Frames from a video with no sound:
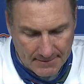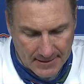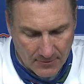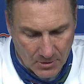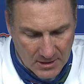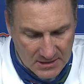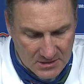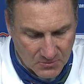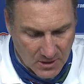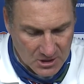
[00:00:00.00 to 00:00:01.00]

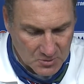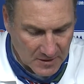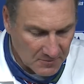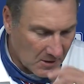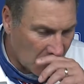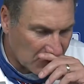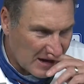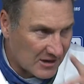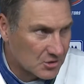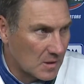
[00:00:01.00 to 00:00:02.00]
gonna spread the ball
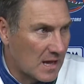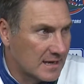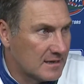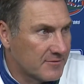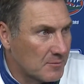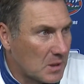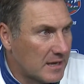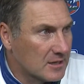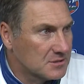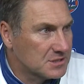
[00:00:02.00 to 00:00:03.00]
around to a lot of different
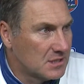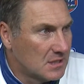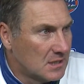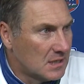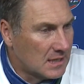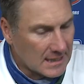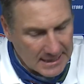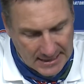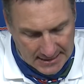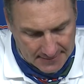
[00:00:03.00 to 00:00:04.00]
players.
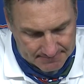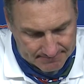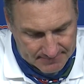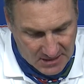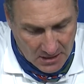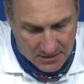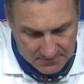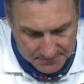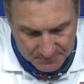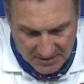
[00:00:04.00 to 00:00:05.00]

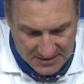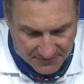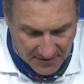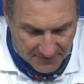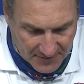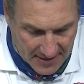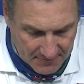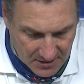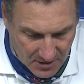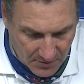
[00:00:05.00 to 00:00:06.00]
And makes it fun for
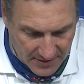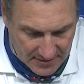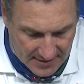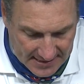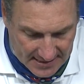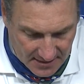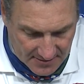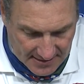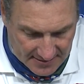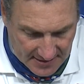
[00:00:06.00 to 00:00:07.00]
them to know that hey,
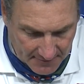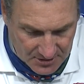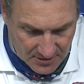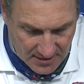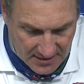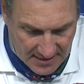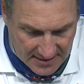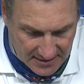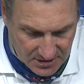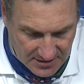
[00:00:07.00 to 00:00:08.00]
they get the opportunity to get
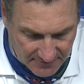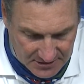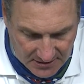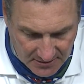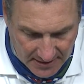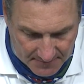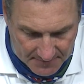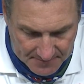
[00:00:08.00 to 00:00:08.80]
catches every single game.